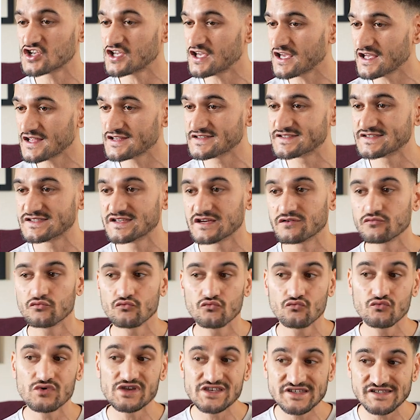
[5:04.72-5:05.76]
kids that
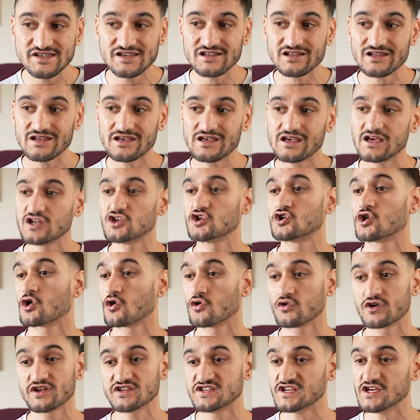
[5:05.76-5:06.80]
recently
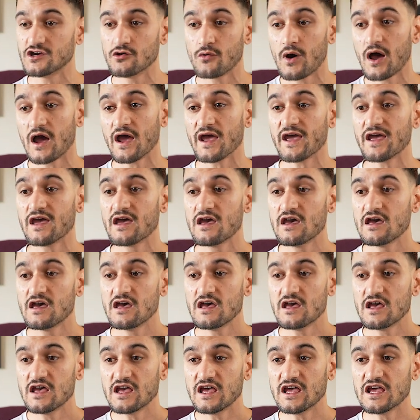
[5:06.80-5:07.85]
incurred a DUI.
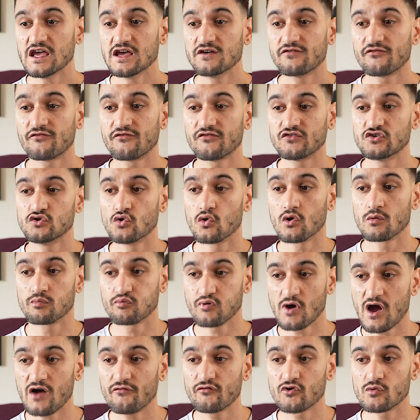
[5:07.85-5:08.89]
If your
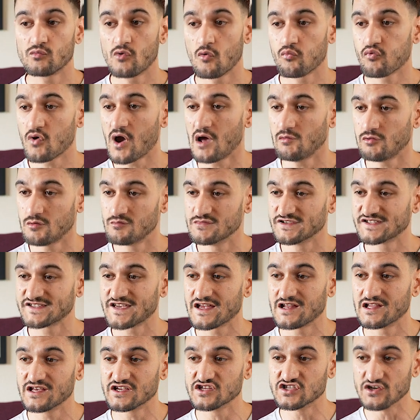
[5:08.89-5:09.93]
profitable problem is
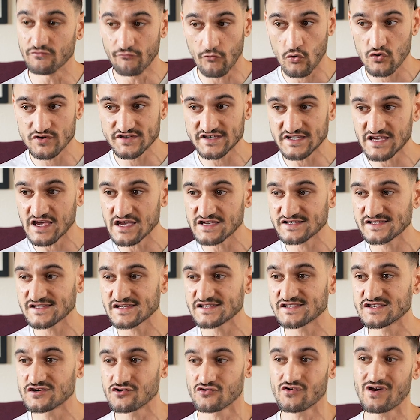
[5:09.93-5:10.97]
settling divorce
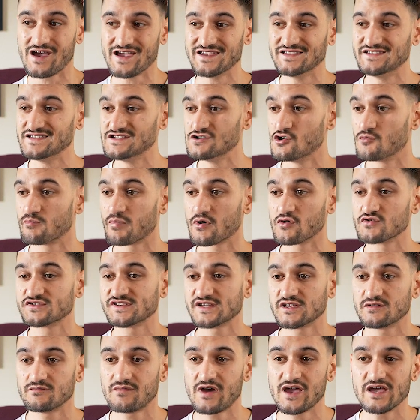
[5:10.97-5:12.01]
cases, your ideal
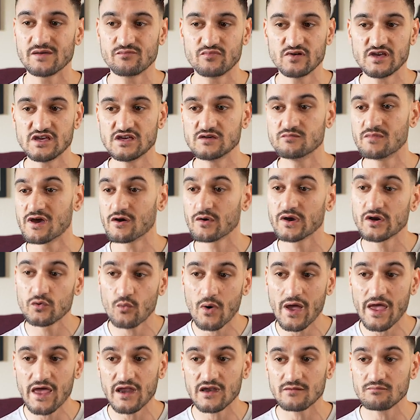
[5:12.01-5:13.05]
person might be married
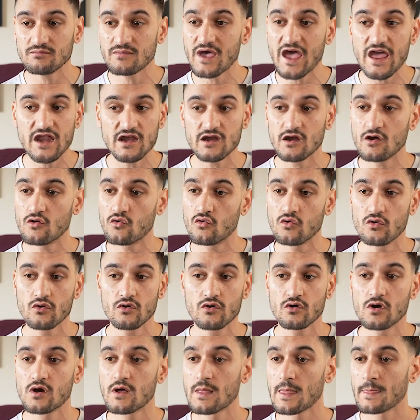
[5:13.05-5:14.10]
men
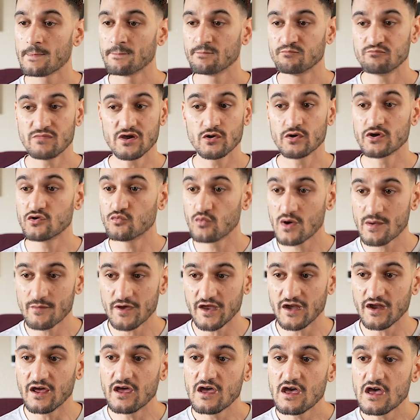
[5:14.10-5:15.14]
or married
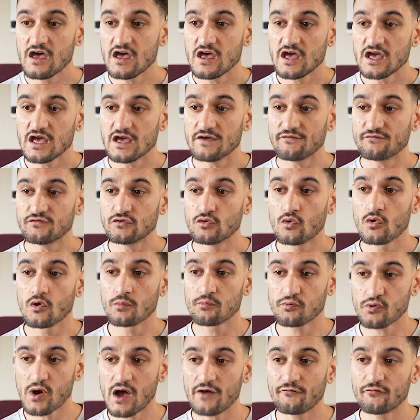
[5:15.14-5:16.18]
women. If your
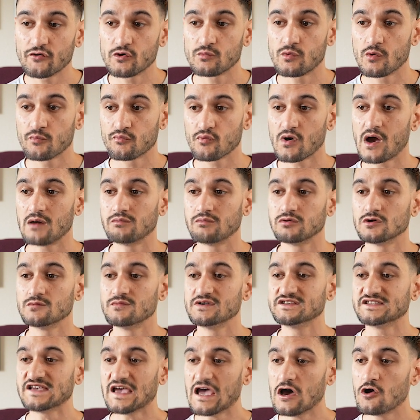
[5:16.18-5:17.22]
profitable problem
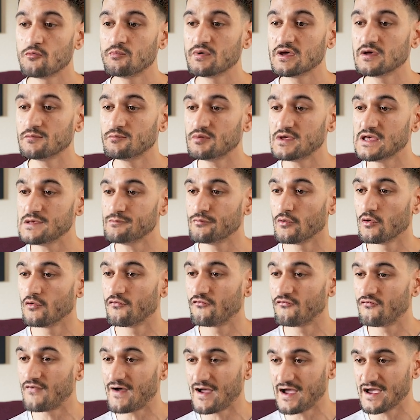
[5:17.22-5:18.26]
is helping people
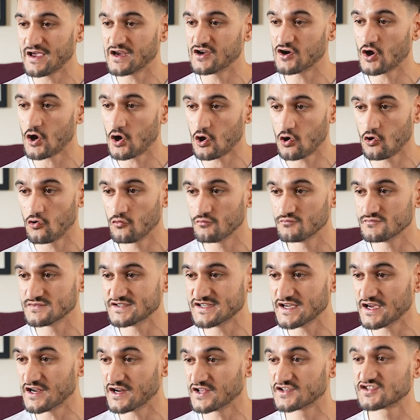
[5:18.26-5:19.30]
find homes
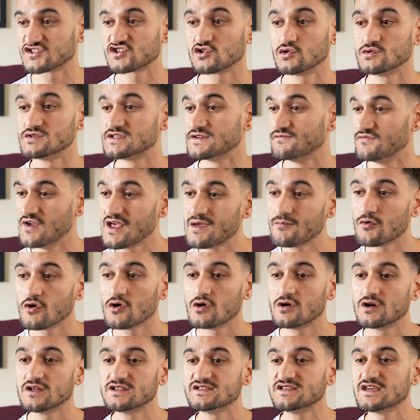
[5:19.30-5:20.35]
in exclusive
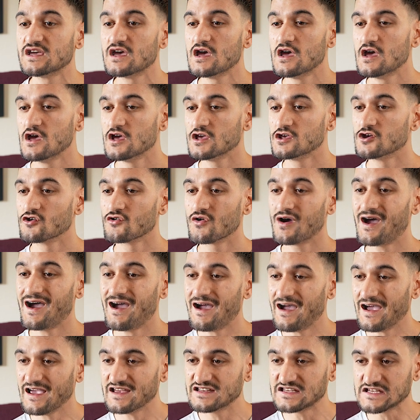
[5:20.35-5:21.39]
neighborhoods, your
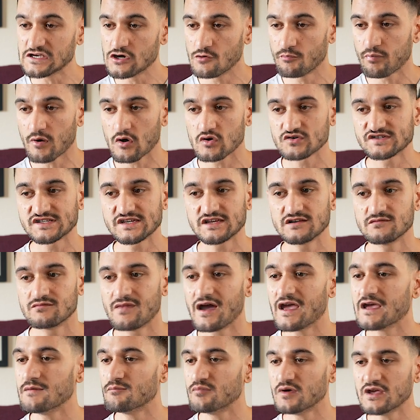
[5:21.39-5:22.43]
ideal person
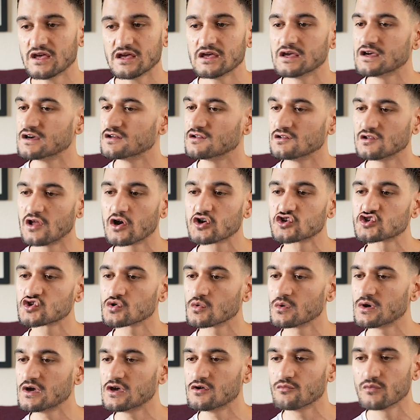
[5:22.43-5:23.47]
might be
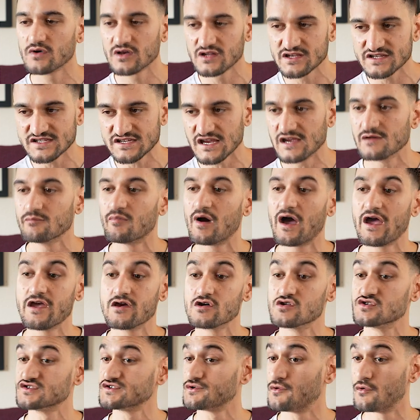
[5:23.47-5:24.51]
luxury real estate
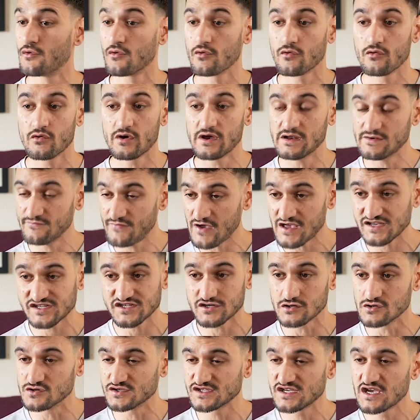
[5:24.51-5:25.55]
buyers or
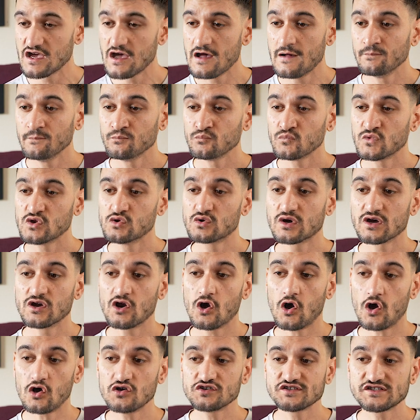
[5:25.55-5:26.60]
investors. You can
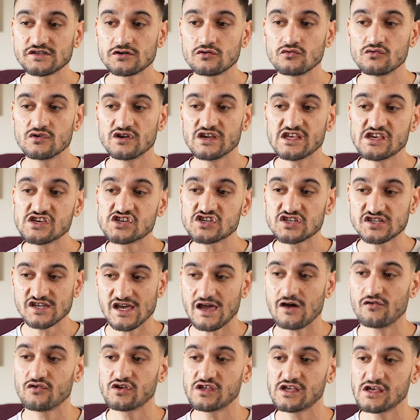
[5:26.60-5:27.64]
also niche
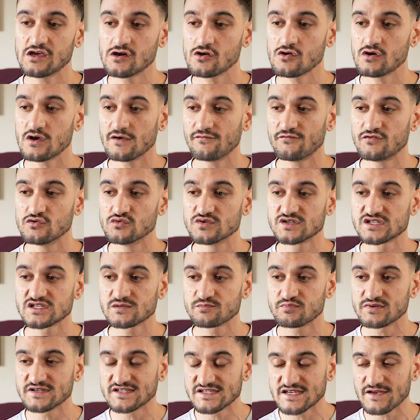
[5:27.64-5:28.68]
down here if you
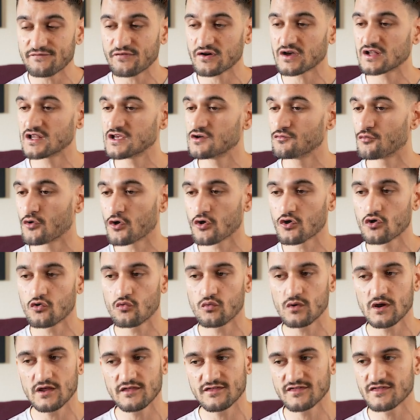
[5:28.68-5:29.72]
specifically work
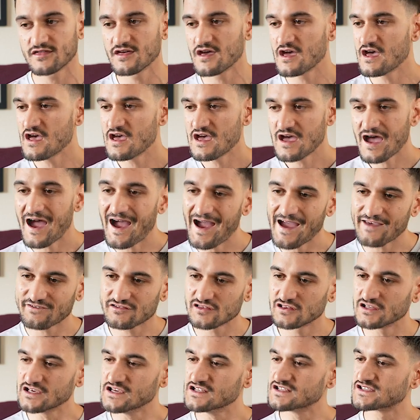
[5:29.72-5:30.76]
with
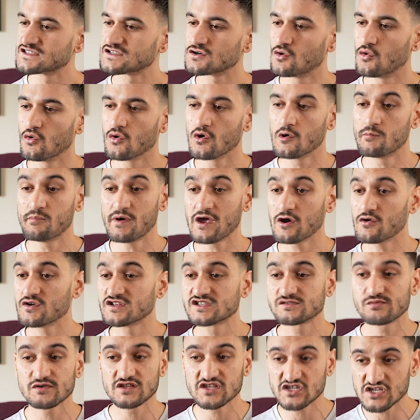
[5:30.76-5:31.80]
athletes or
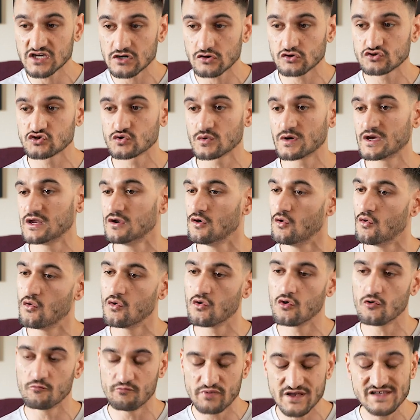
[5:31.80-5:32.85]
parents with children
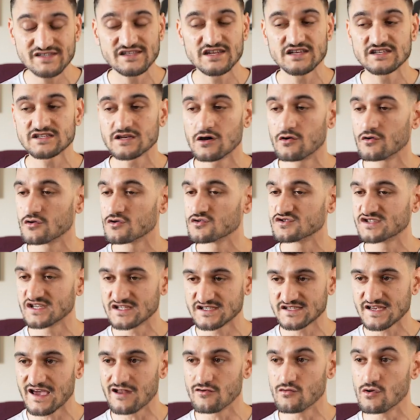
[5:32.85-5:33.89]
or business owners,
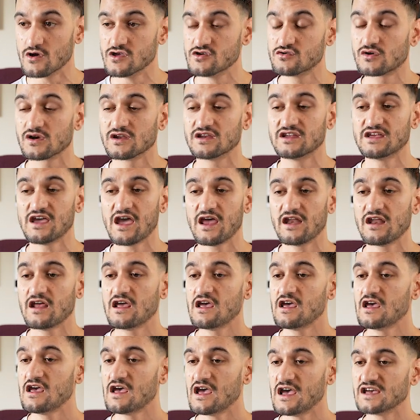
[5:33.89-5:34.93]
etc. You can get
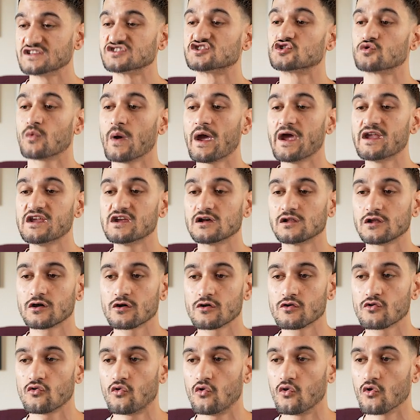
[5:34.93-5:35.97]
as
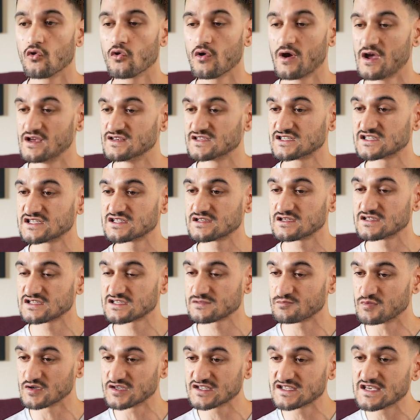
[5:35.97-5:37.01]
granular or as
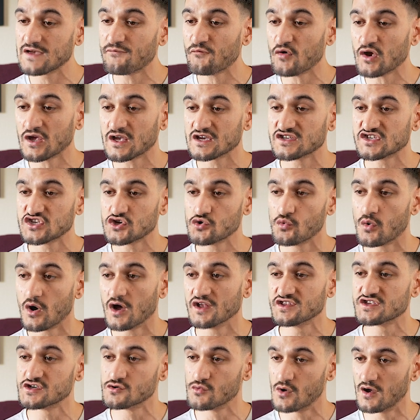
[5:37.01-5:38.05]
specific as you
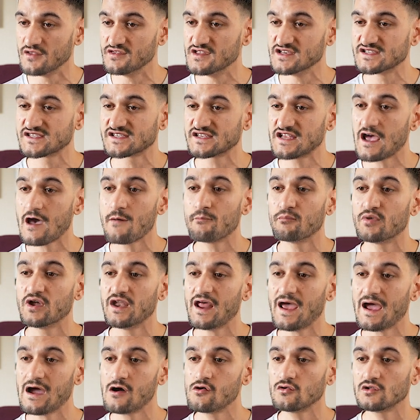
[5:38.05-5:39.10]
want to on this step, but
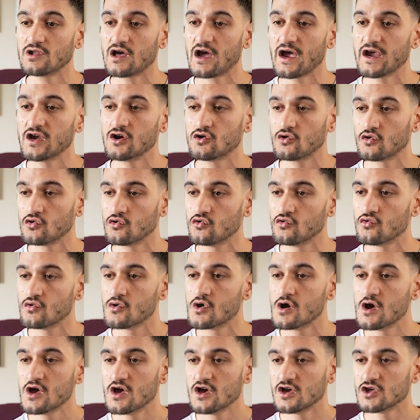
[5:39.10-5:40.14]
outline who
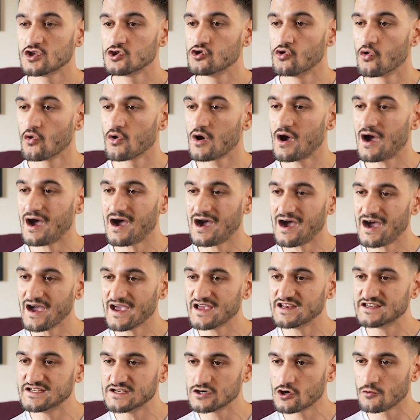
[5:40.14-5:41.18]
your
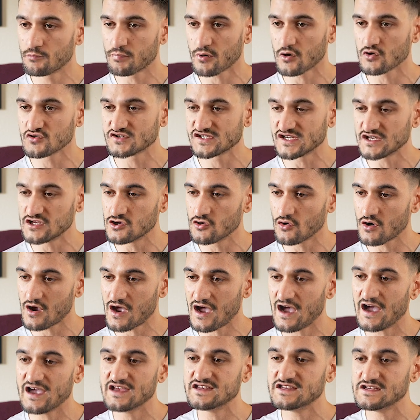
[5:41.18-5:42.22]
ideal person, your
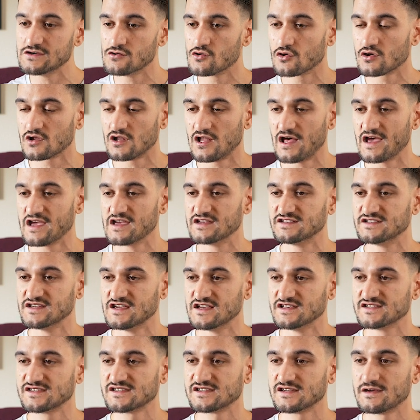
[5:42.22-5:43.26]
ideal client
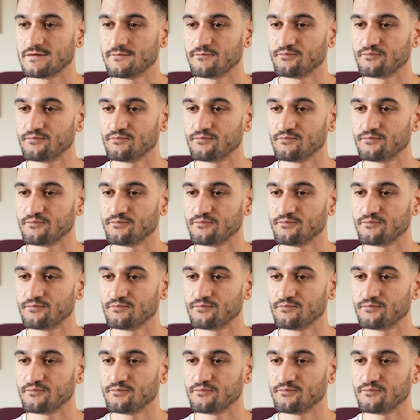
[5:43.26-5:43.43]
is.